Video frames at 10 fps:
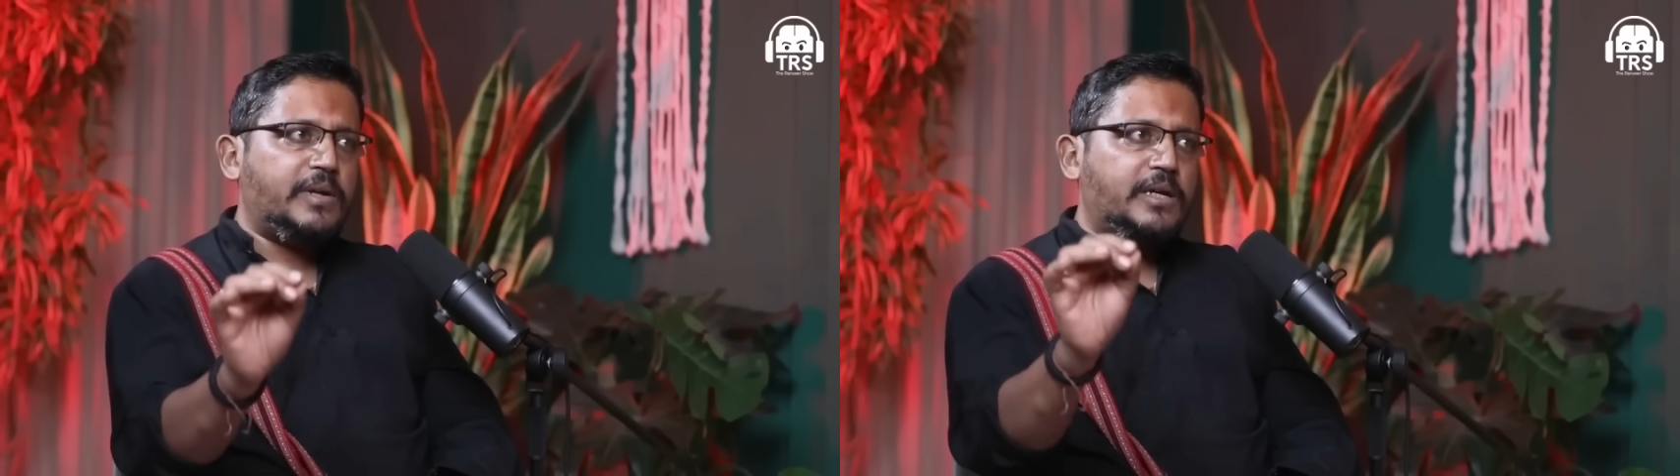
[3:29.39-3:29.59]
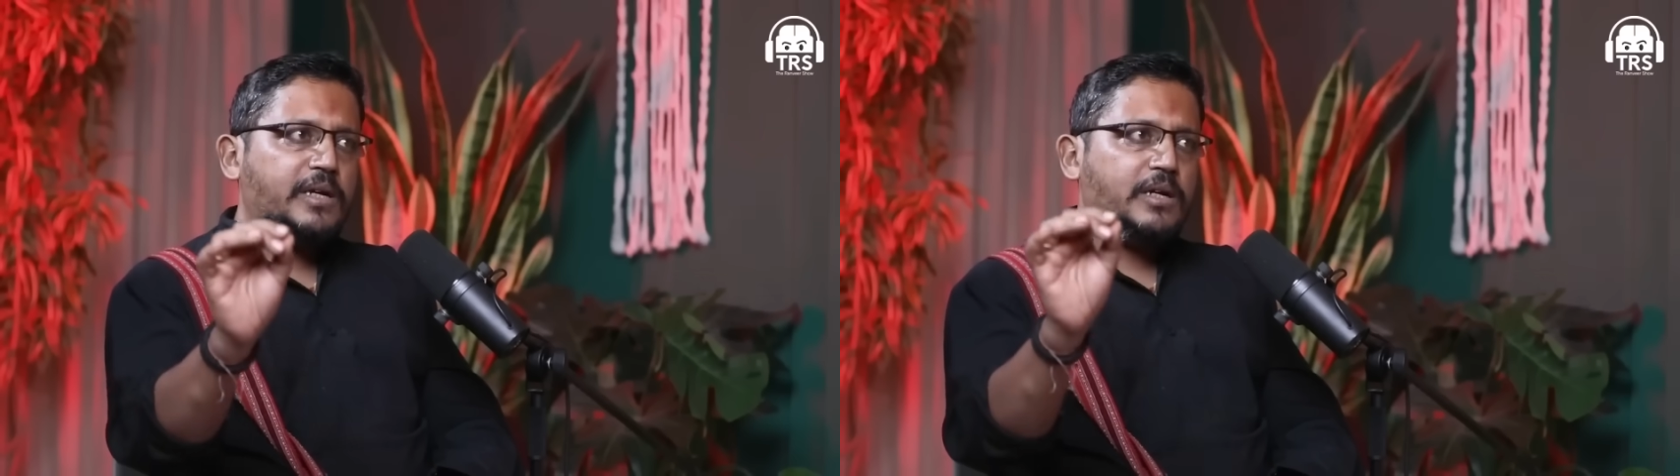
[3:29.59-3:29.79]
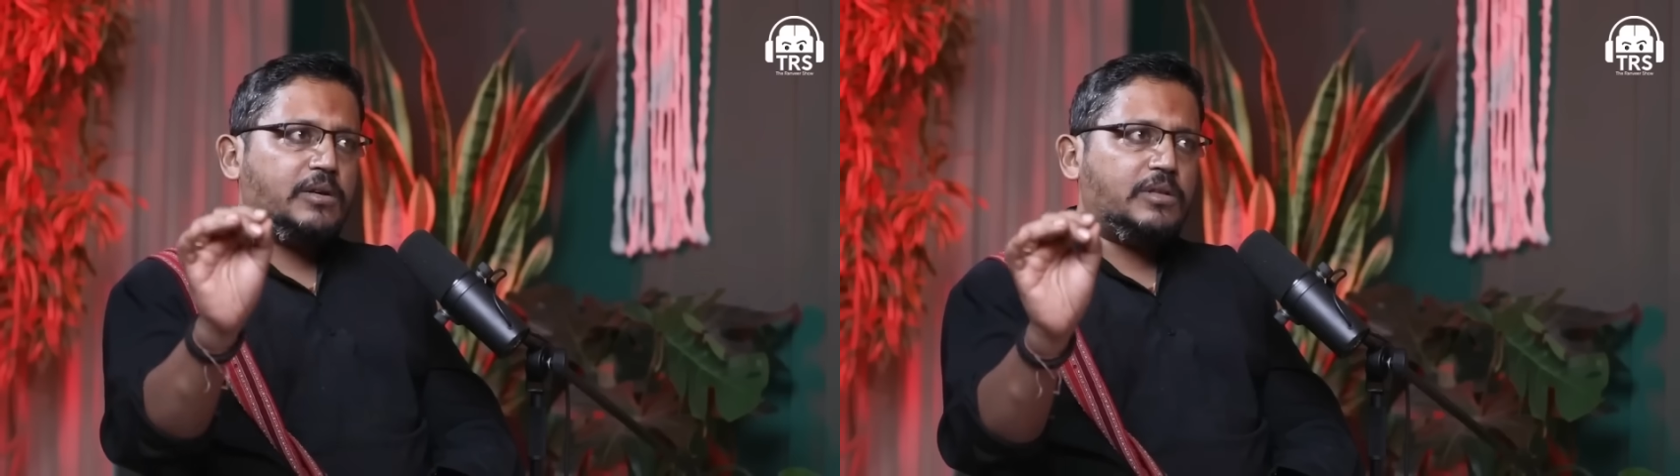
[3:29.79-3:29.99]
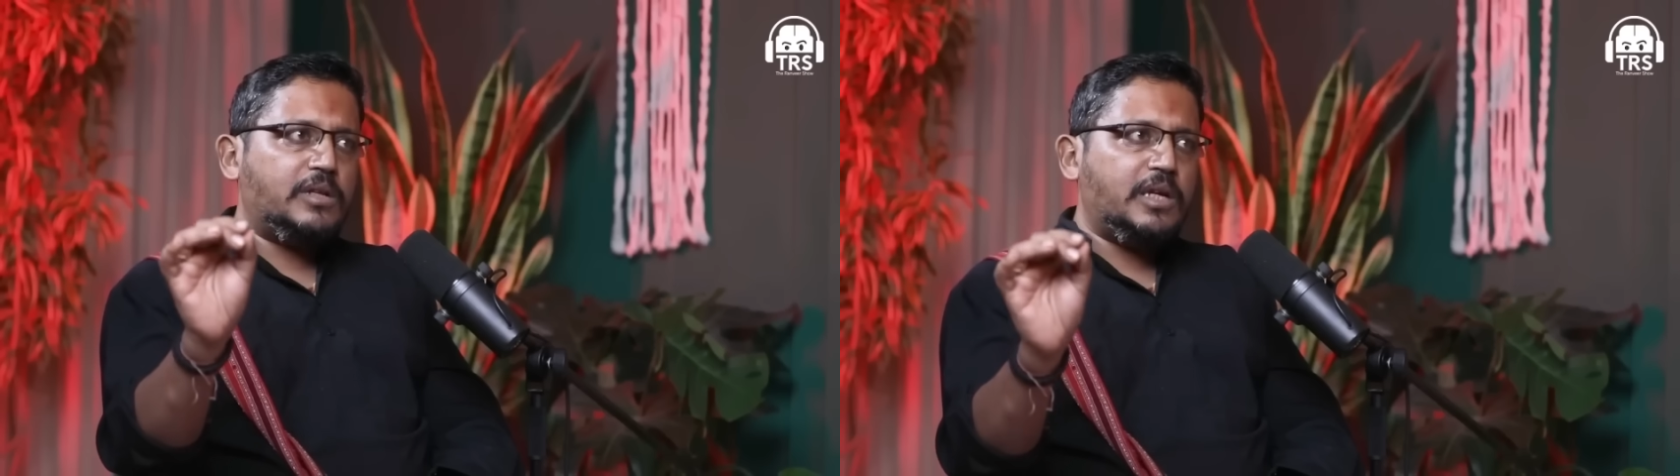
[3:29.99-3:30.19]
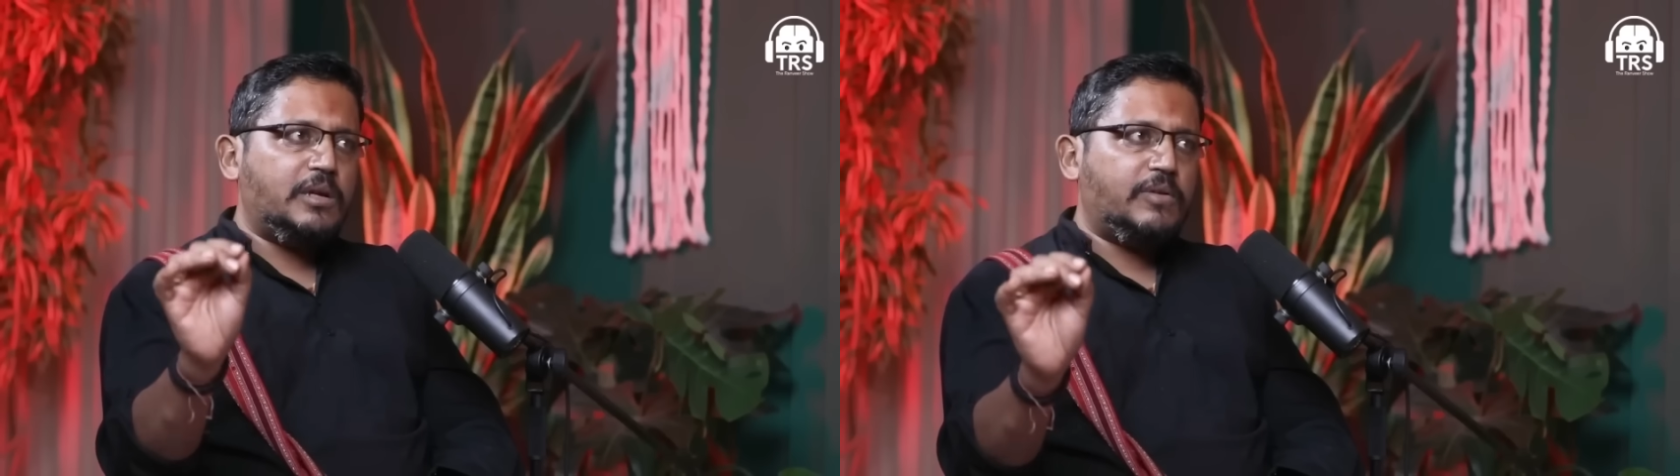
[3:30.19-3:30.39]
meditate on
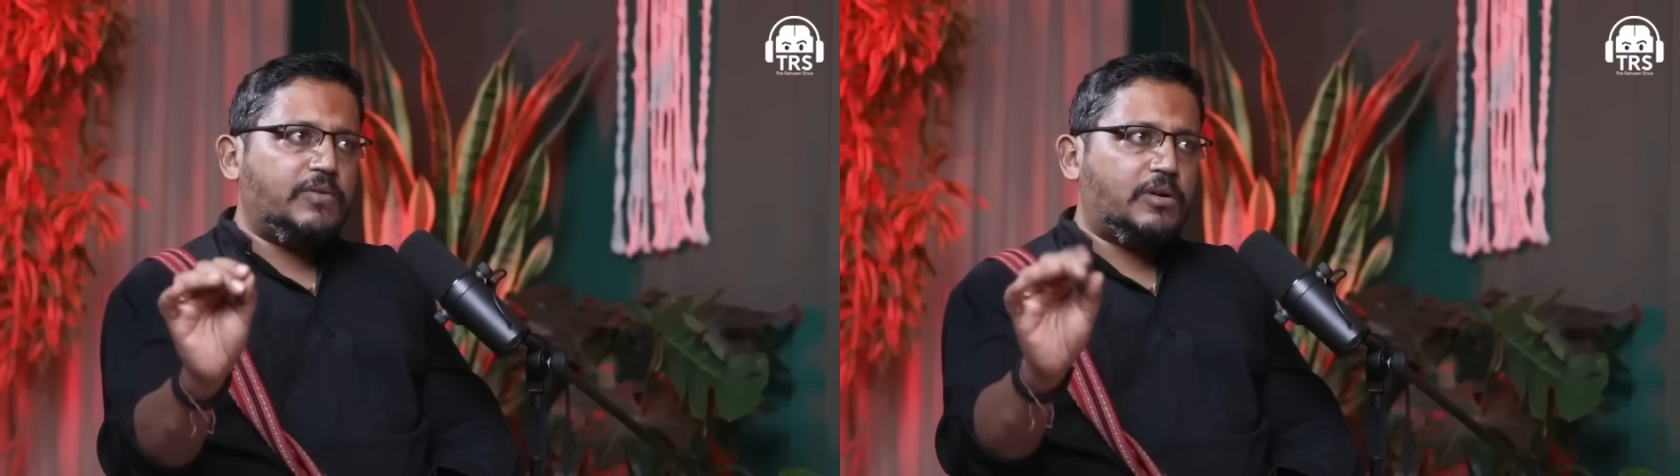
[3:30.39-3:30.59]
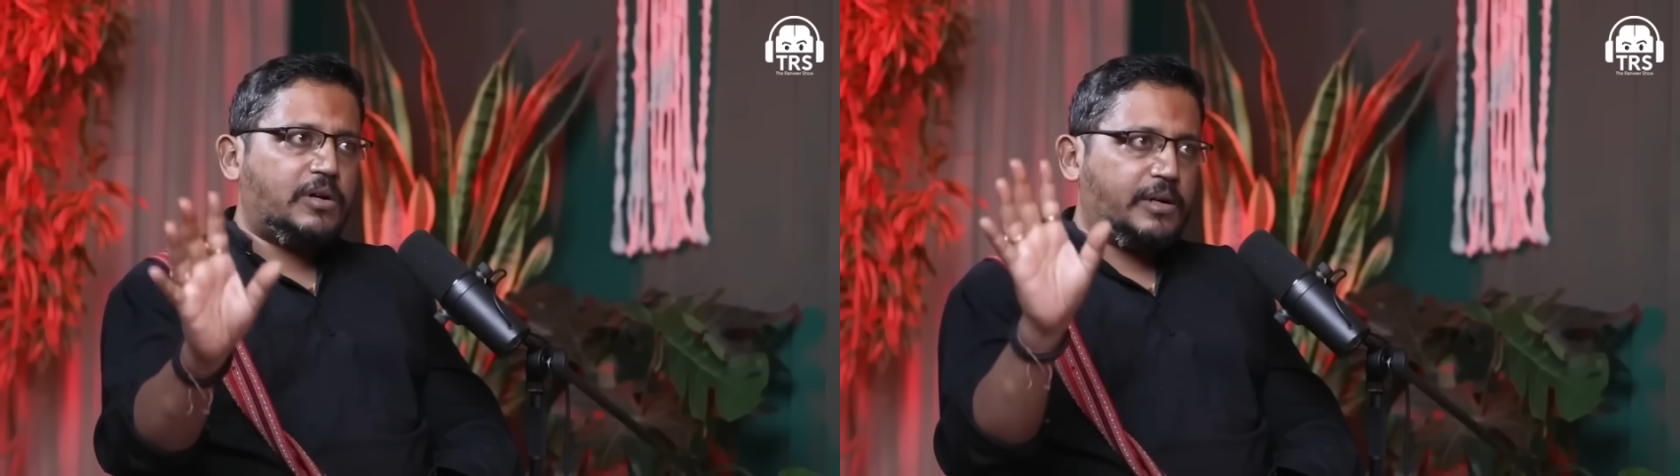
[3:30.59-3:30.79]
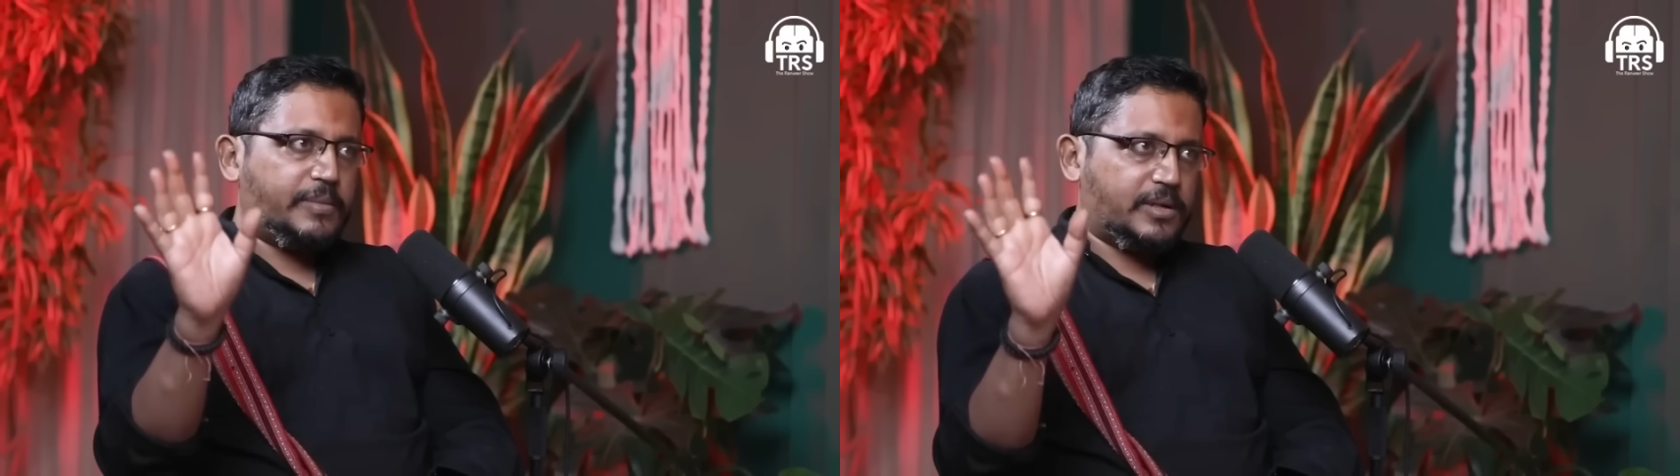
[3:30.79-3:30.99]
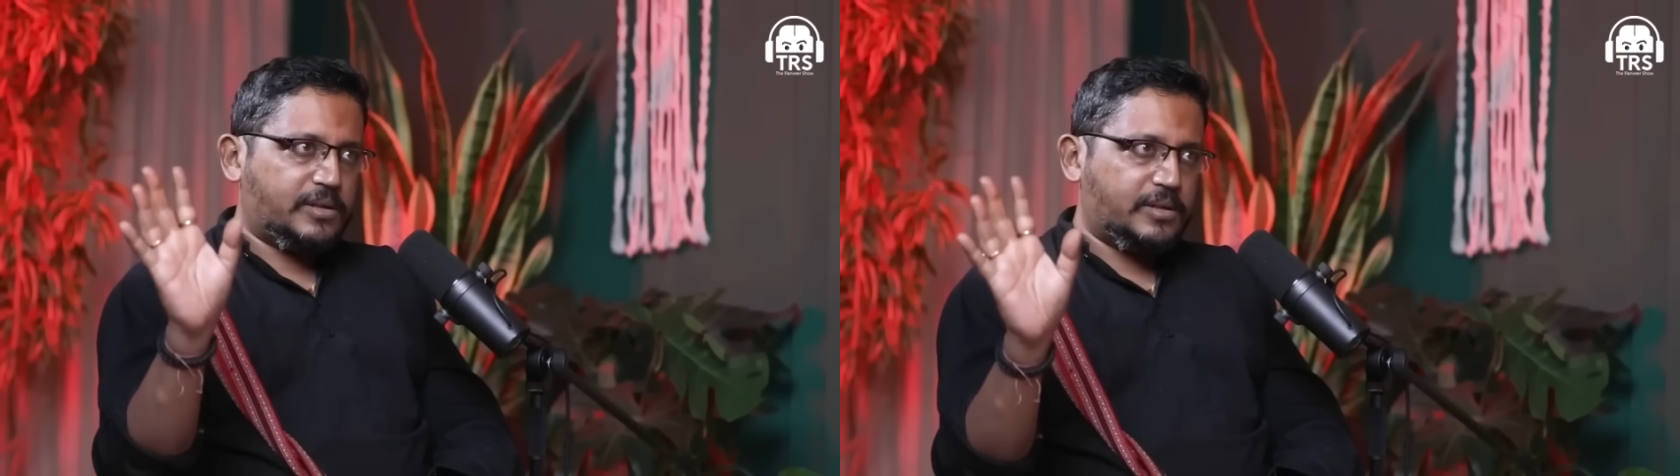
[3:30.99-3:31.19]
the name of Lord Rama.